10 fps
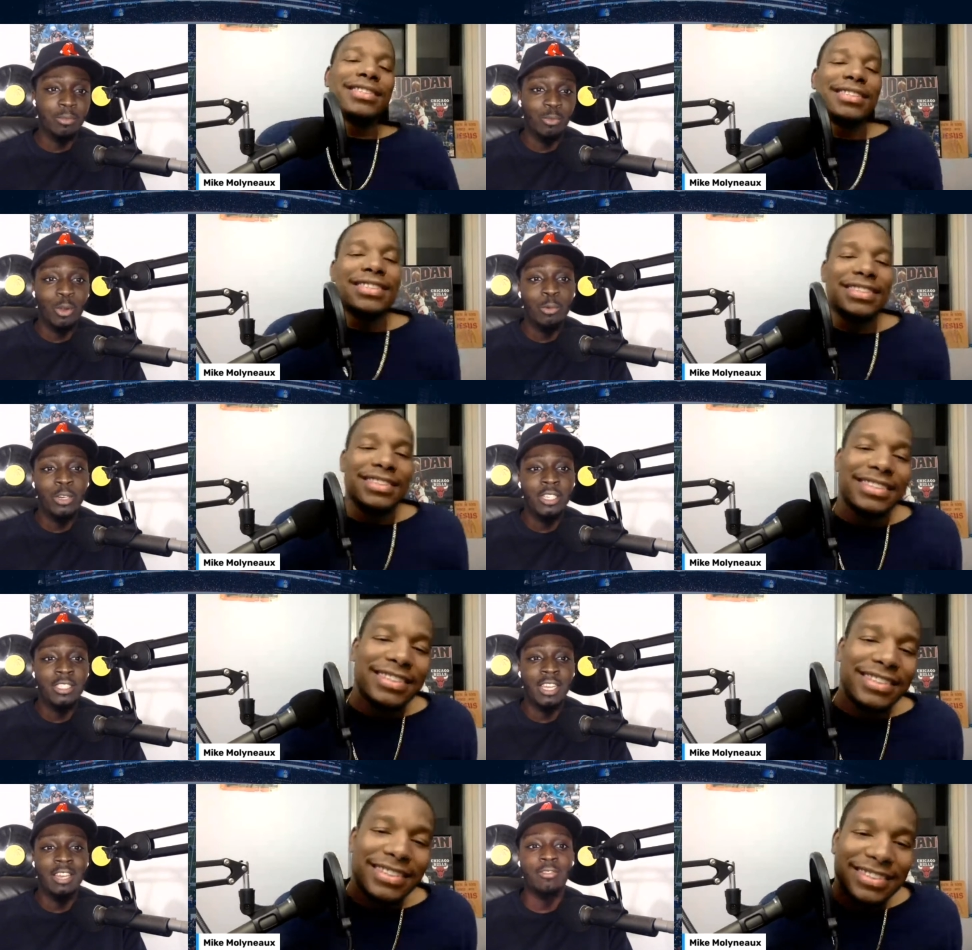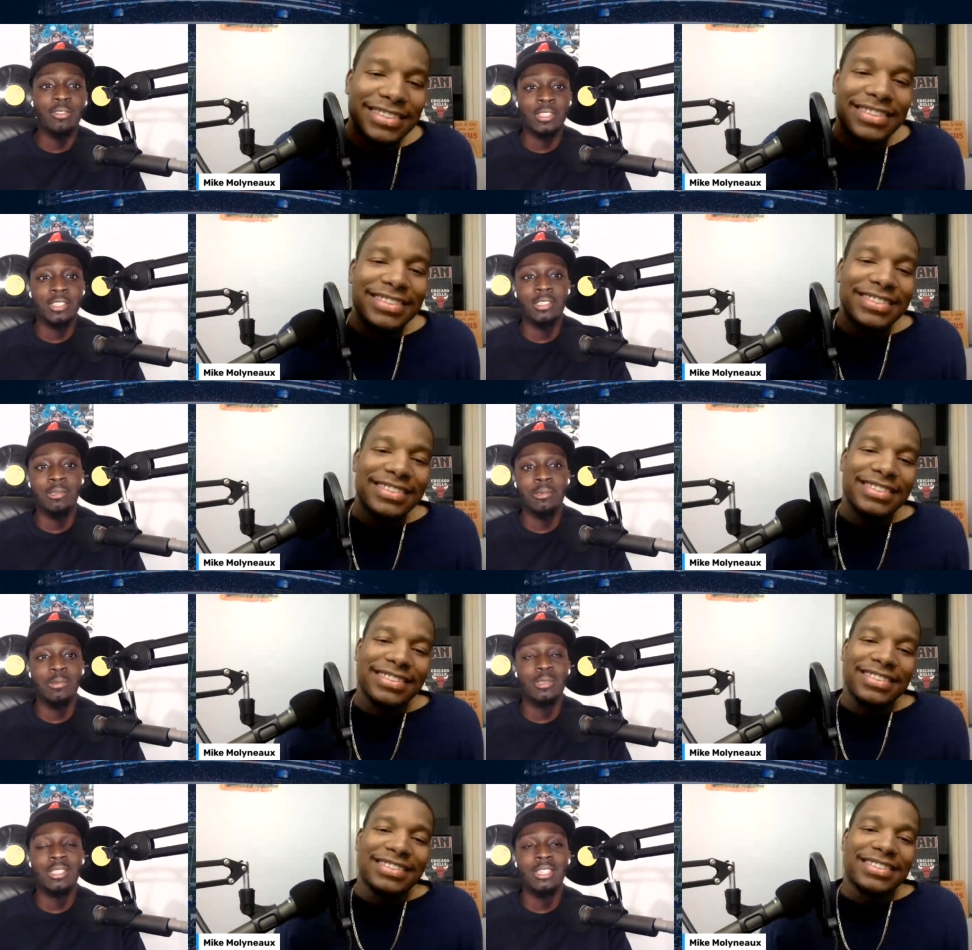Speaker 1: what would it take for us to
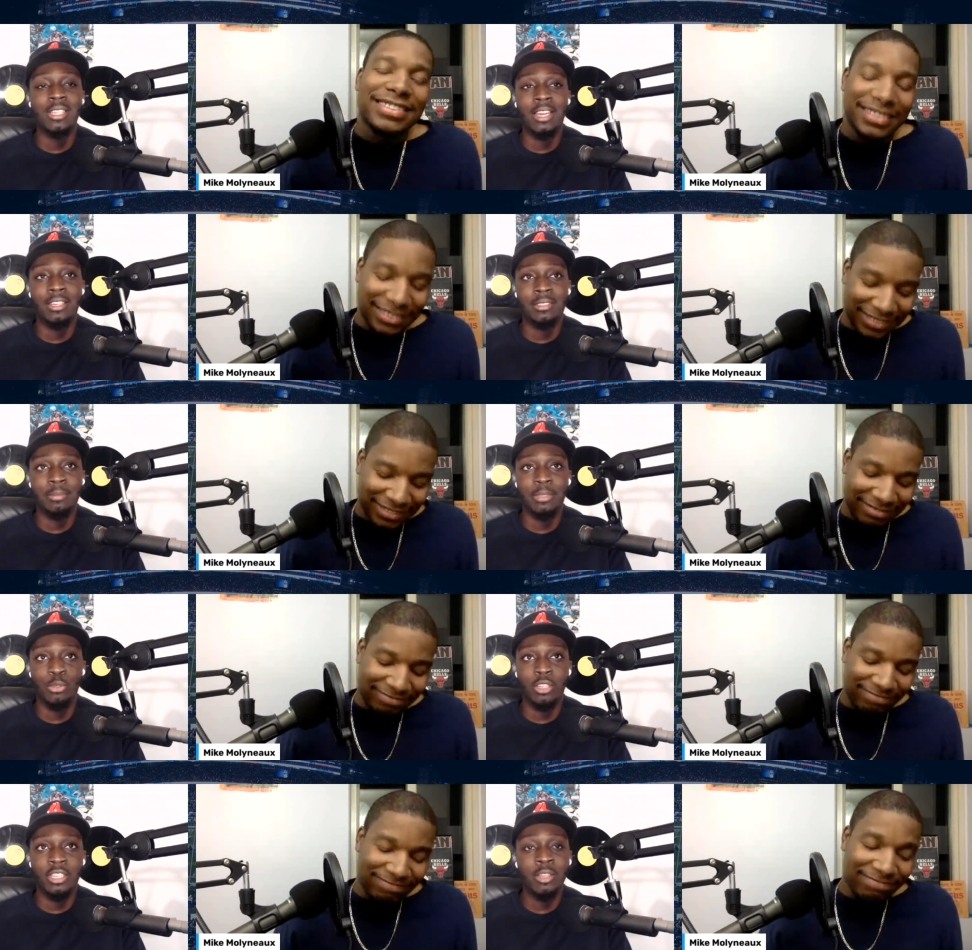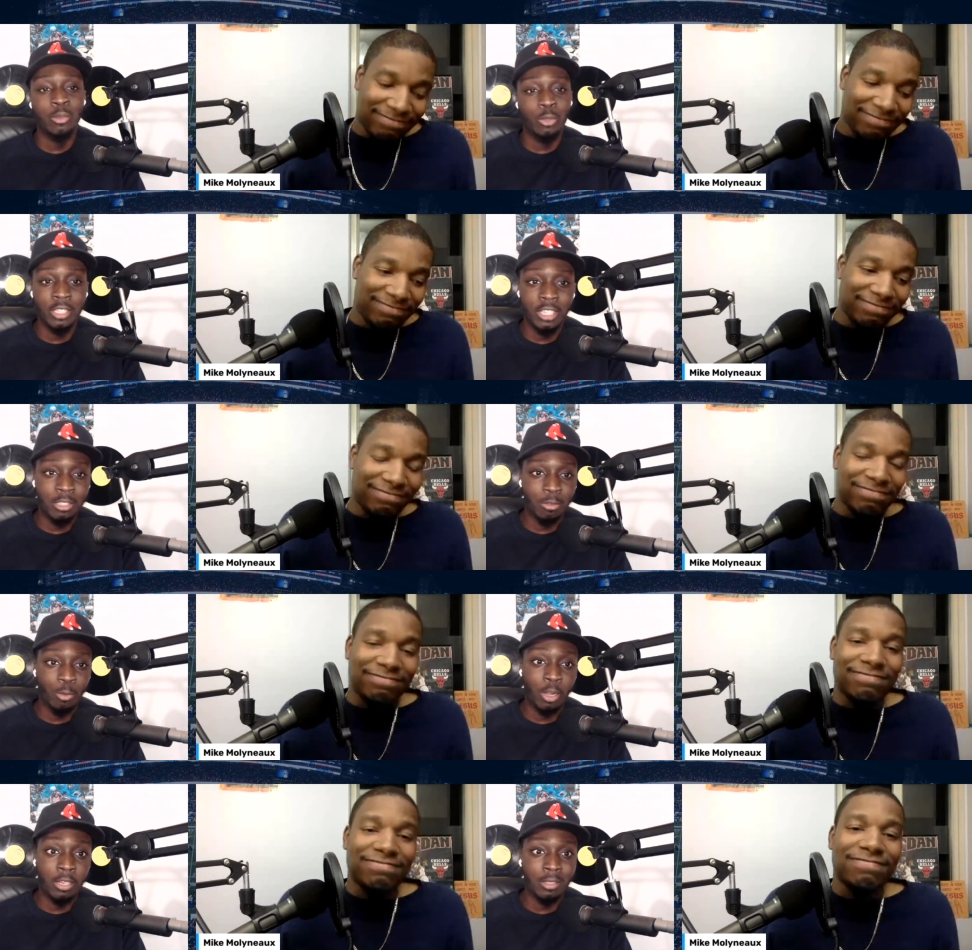see that? I mean, N'Keal will need to
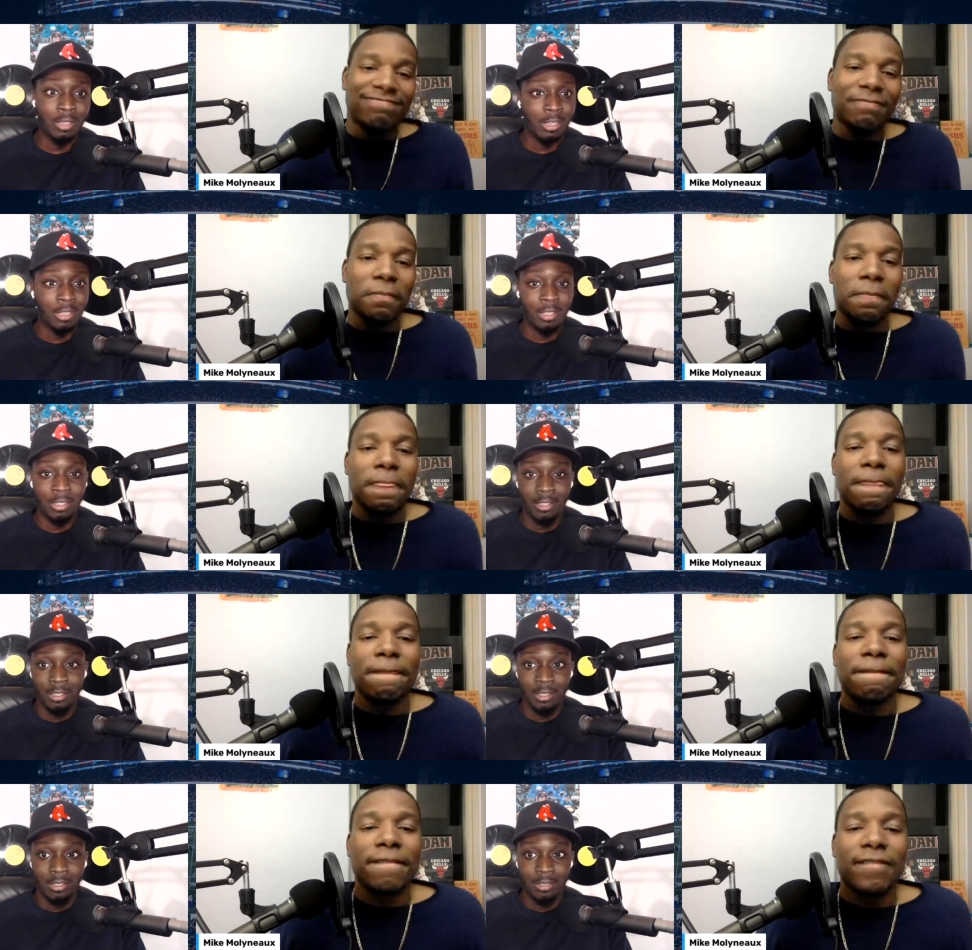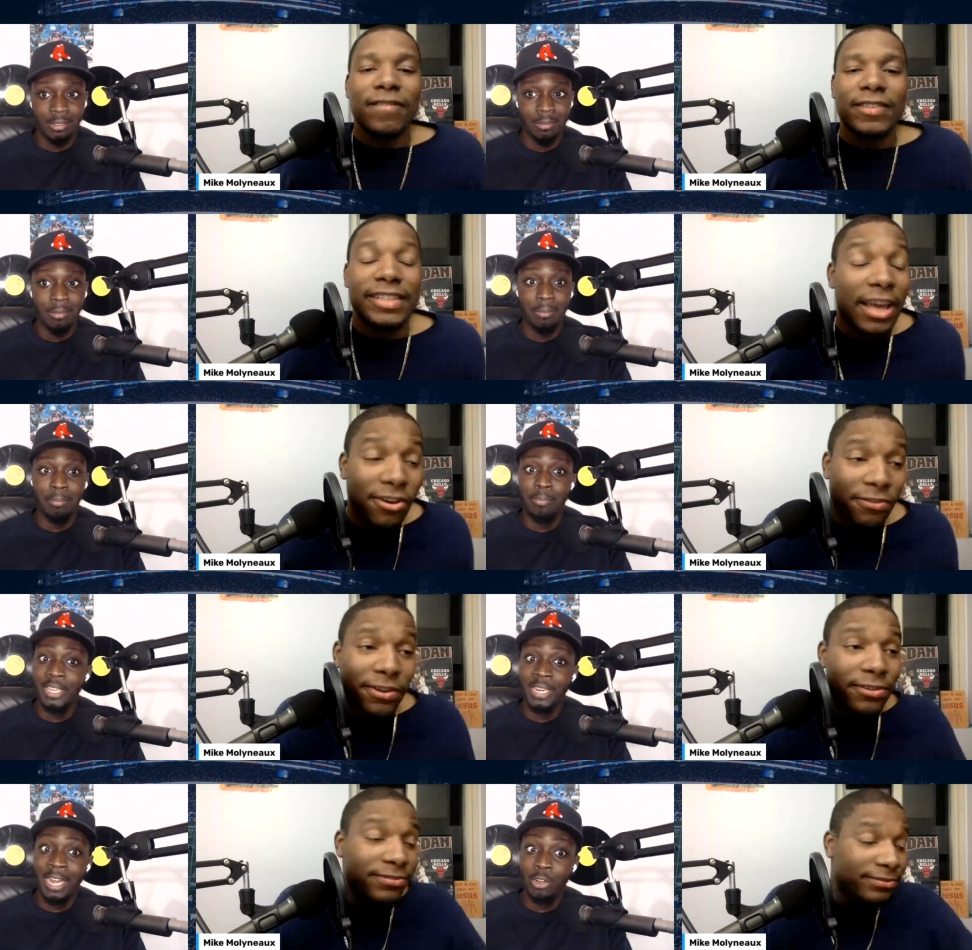one stay on the
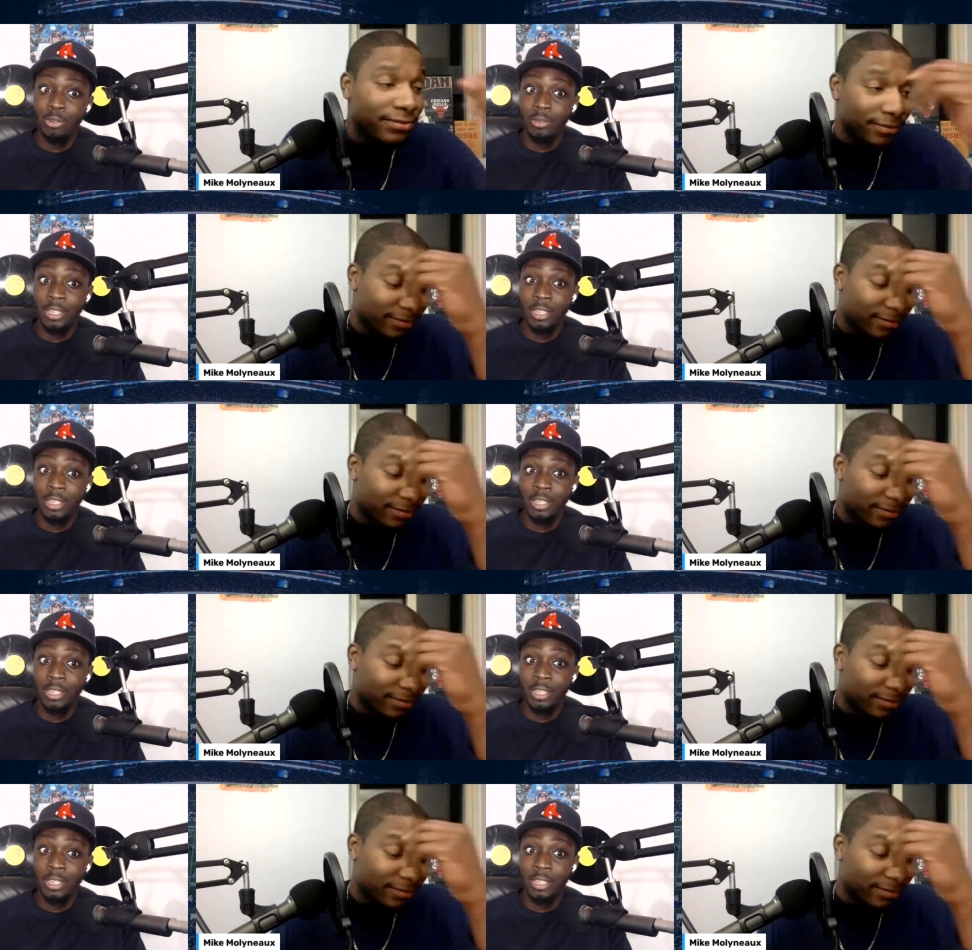beat field. out.